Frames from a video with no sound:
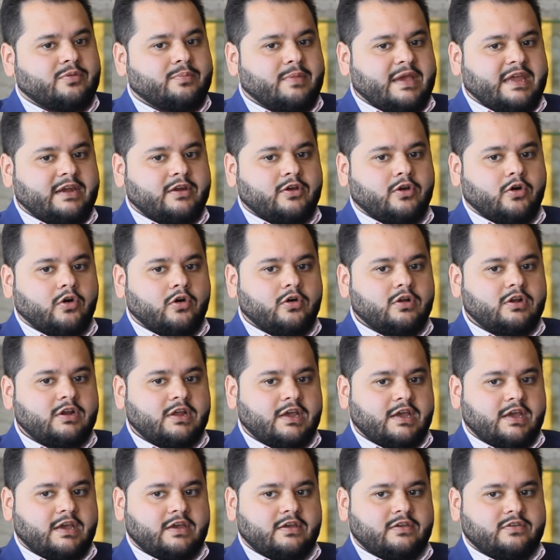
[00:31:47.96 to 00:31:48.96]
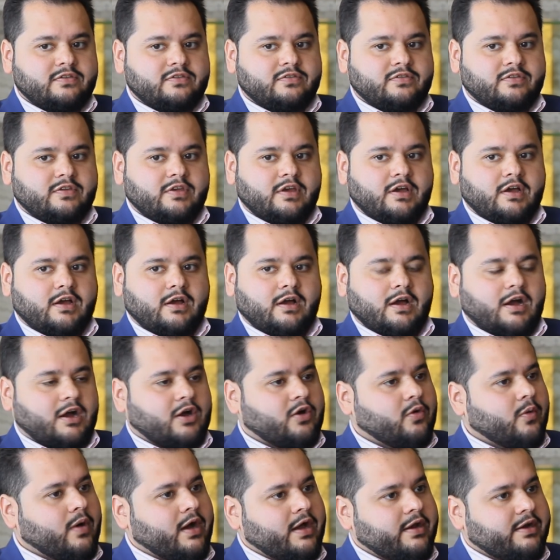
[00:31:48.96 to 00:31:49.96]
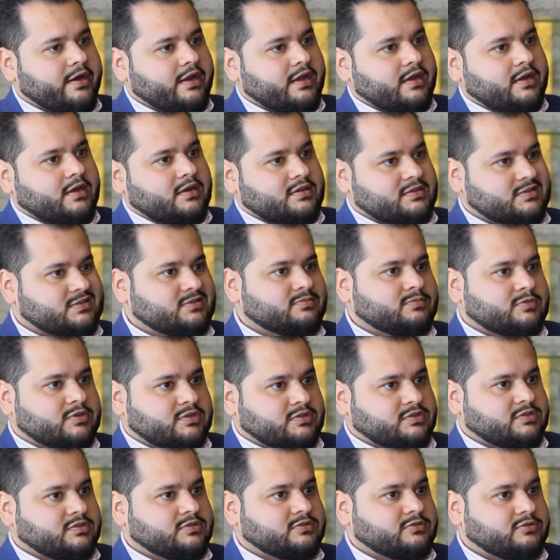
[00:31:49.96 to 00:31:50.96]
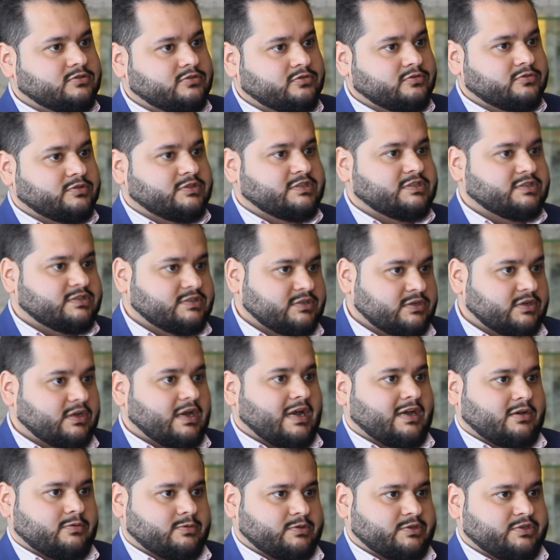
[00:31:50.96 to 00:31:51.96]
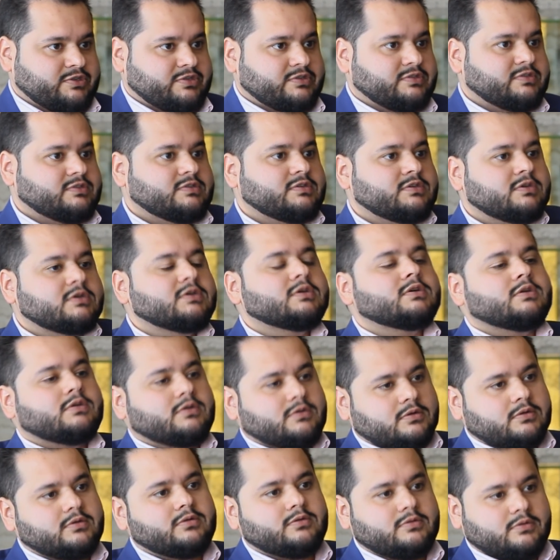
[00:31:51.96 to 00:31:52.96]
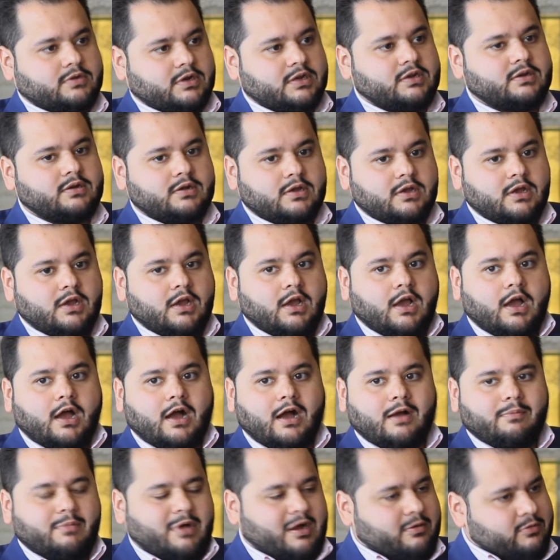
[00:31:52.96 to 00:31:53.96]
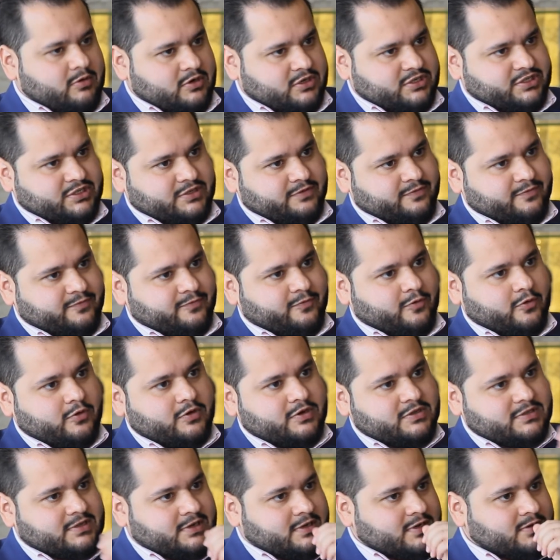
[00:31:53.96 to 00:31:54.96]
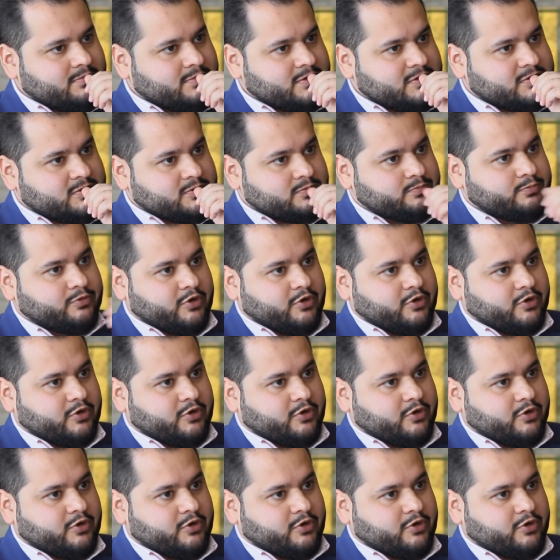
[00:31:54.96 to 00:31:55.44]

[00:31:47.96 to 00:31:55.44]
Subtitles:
the main goal is acquiring customers through these acquisitions. Right. I want to shift focus a little bit to